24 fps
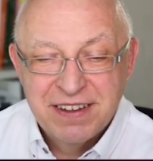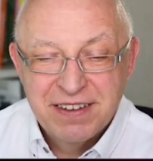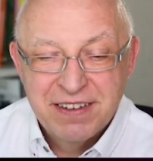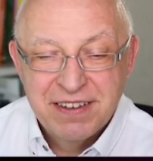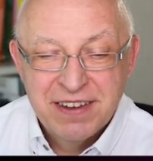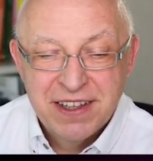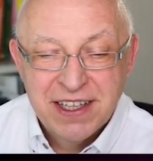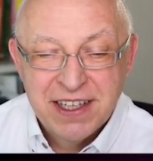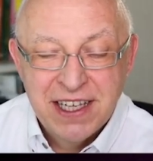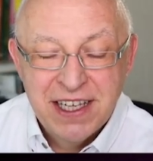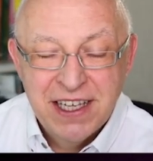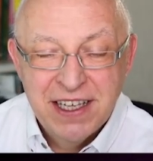
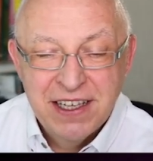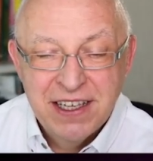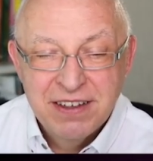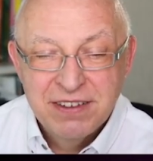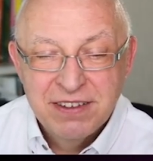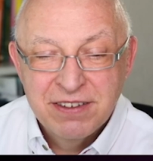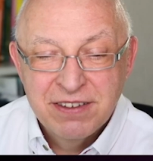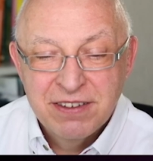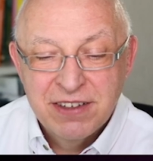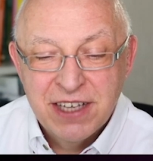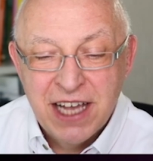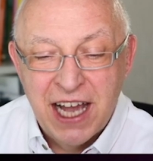
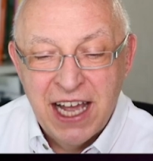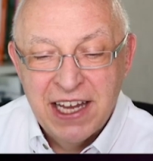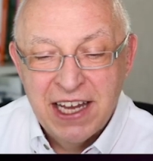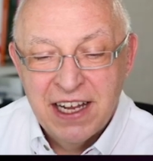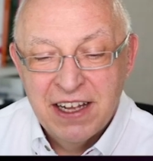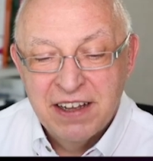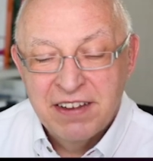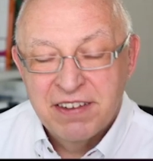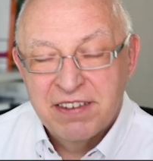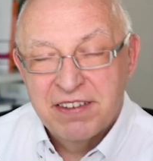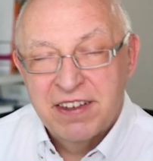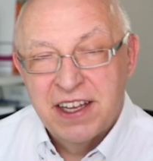the
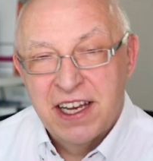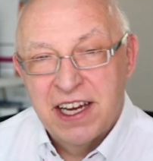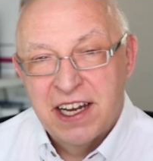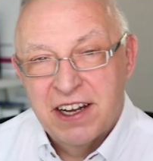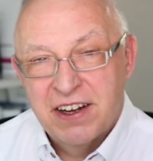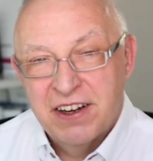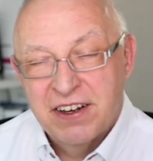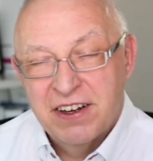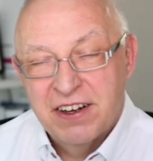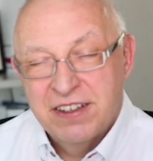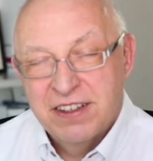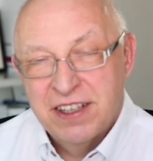guidelines
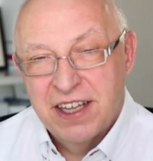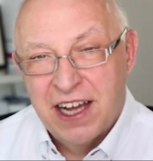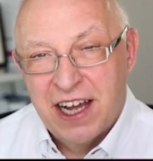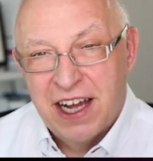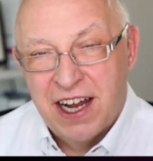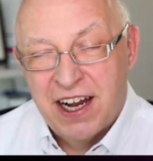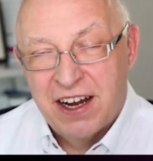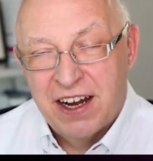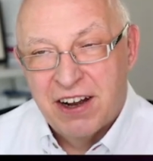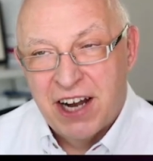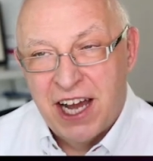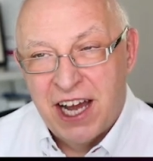there
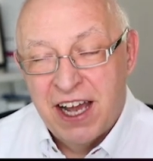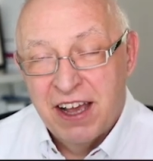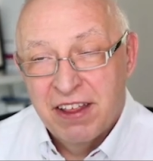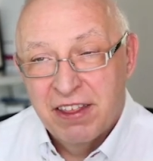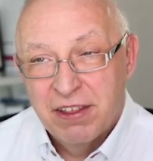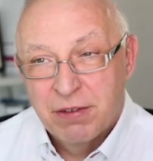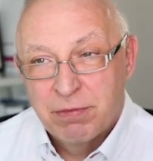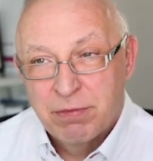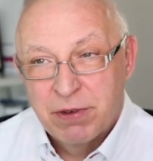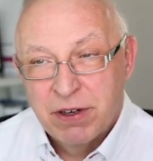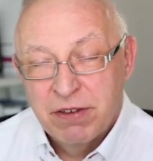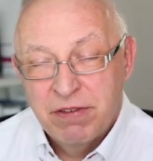are
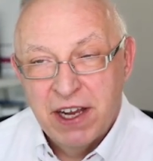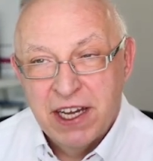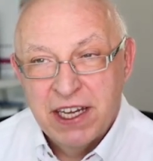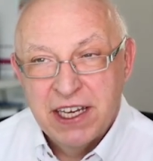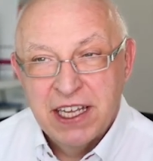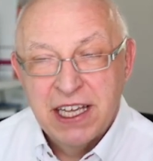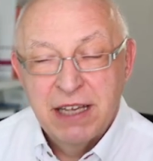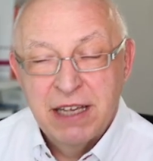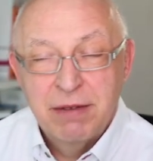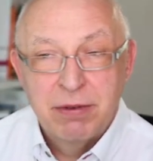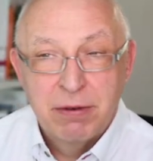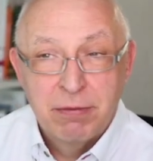either
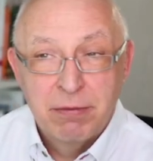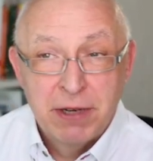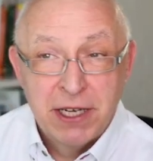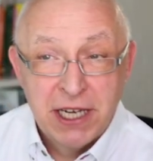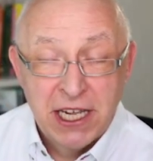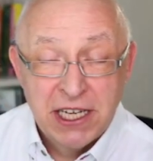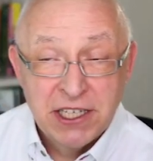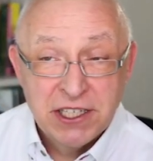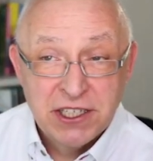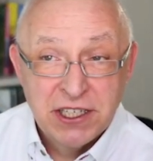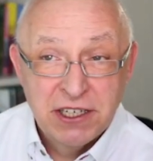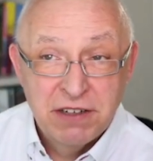preventing
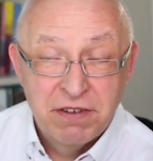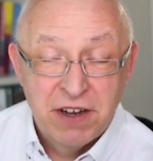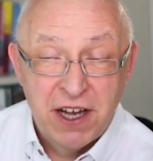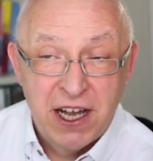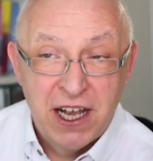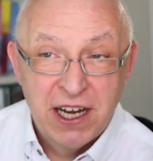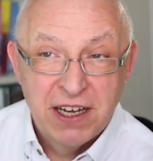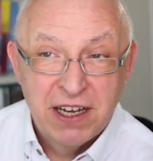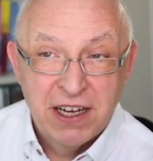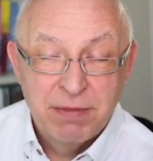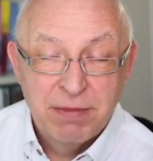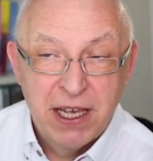
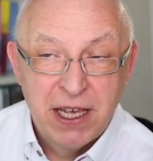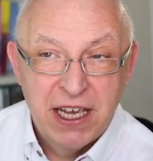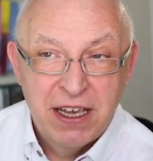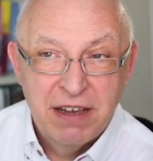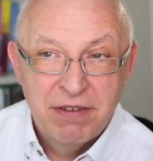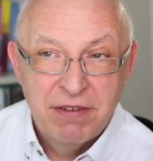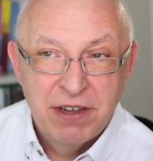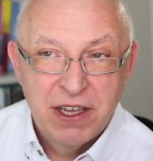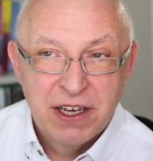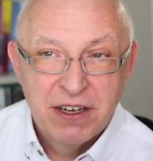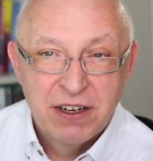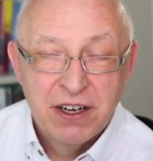implementation-defined
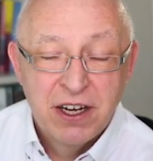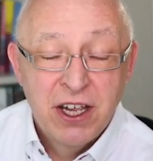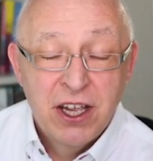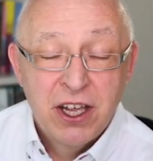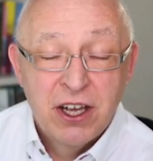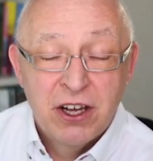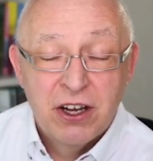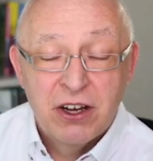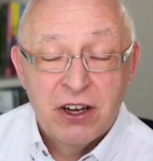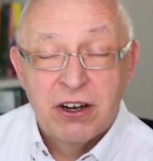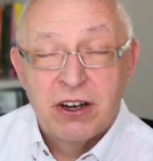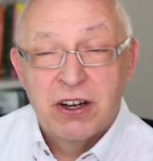behavior
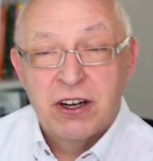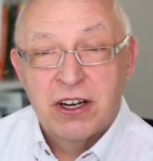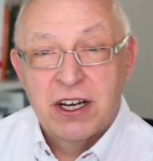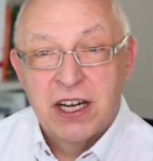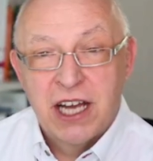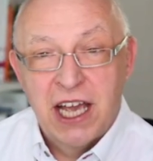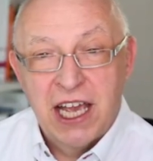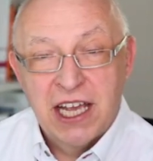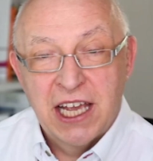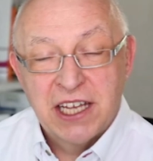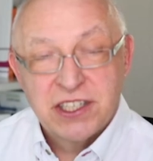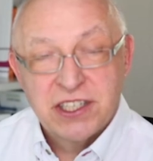
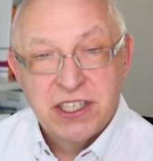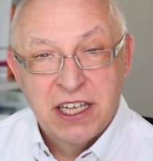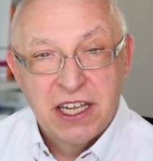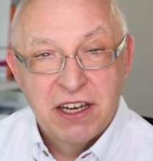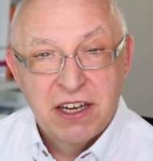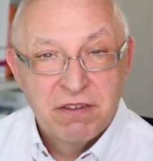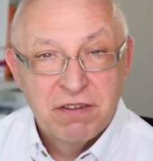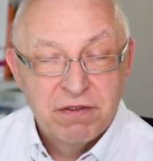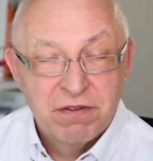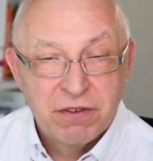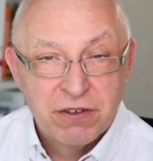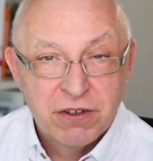or
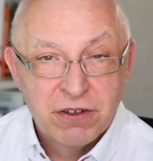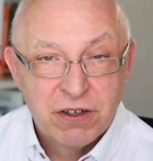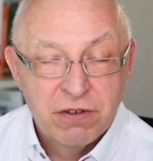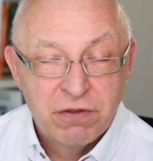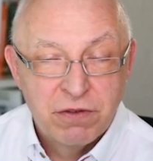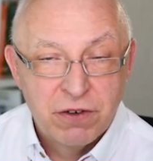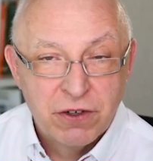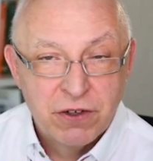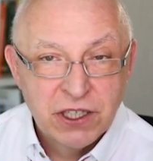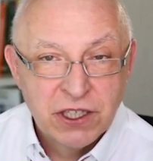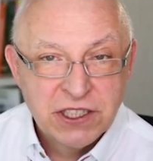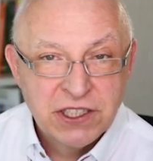actually
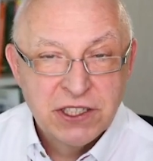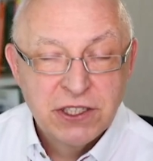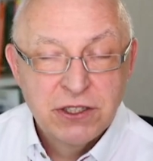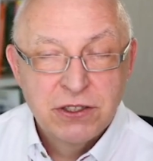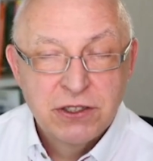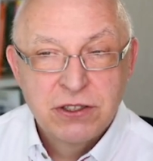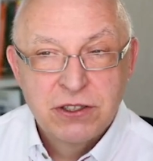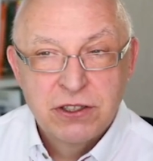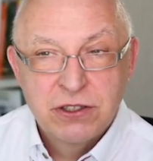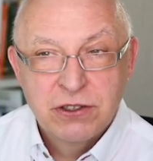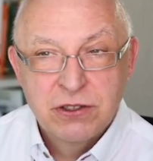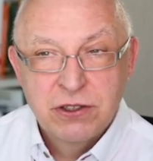force
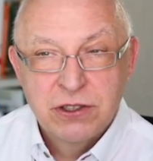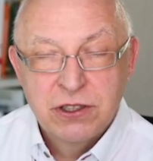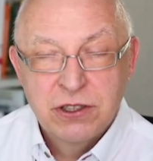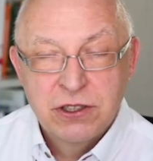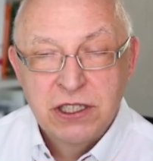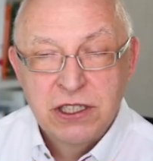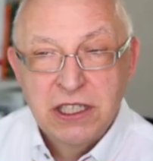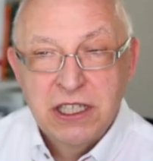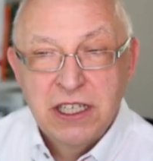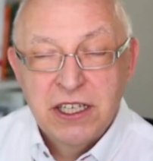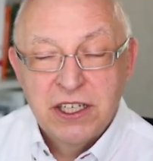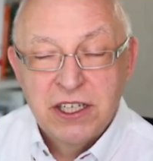you to
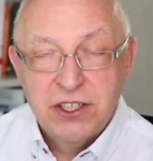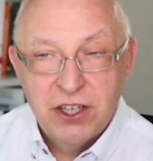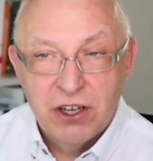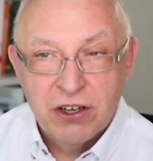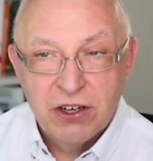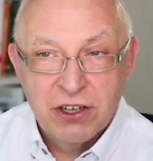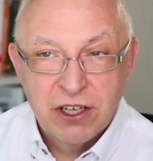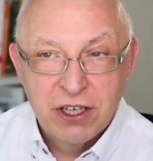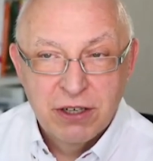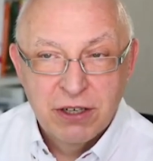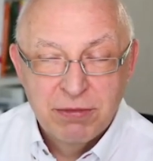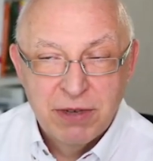
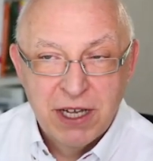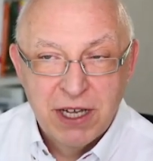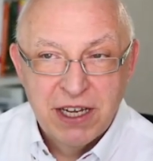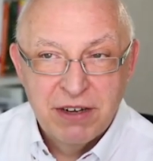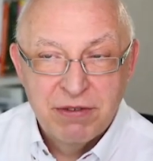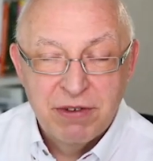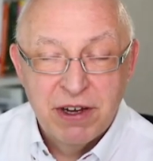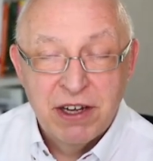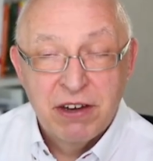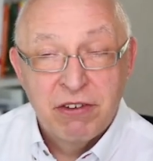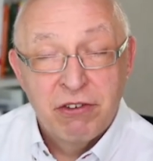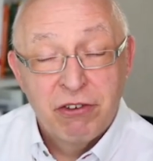document
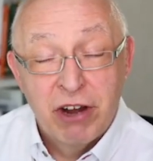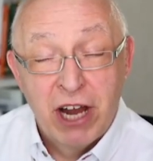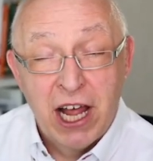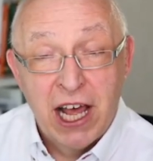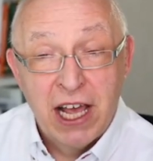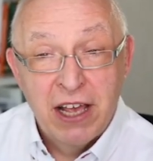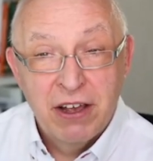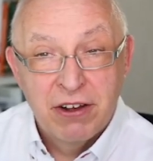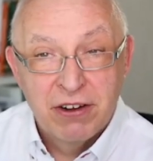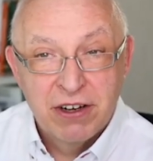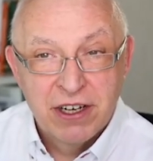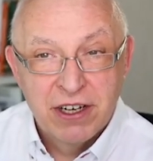when you
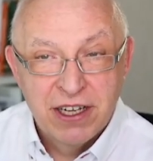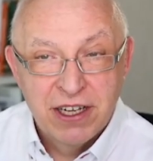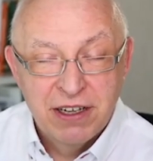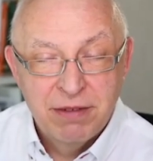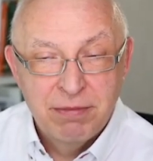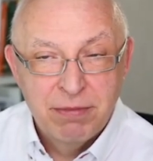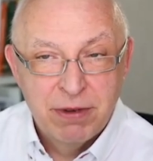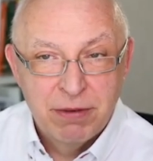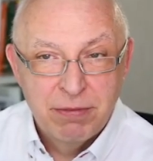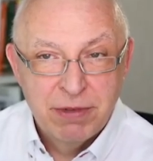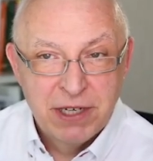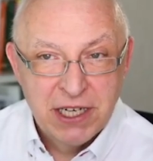rely on
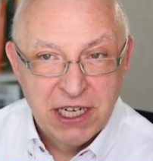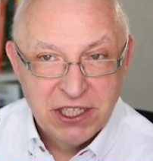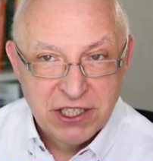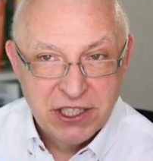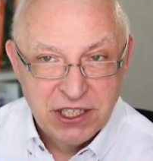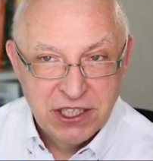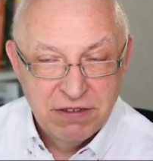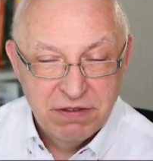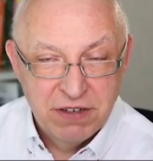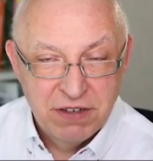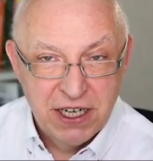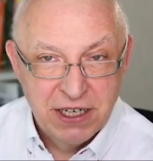
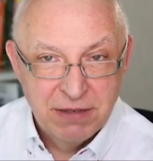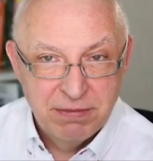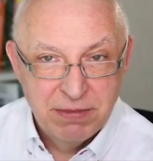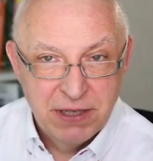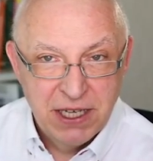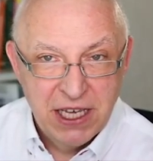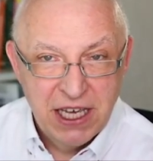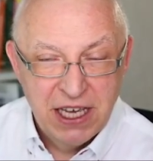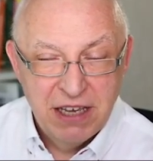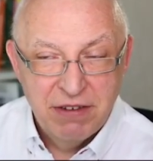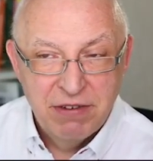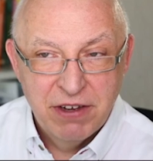implementation-defined
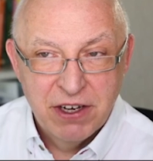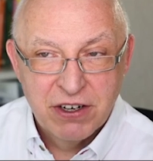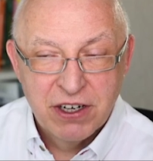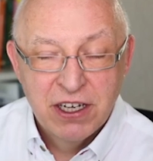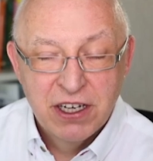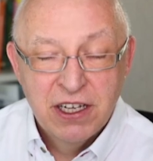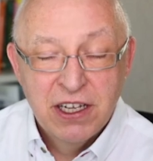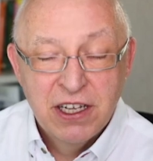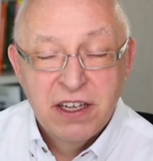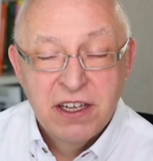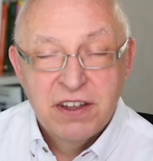behavior,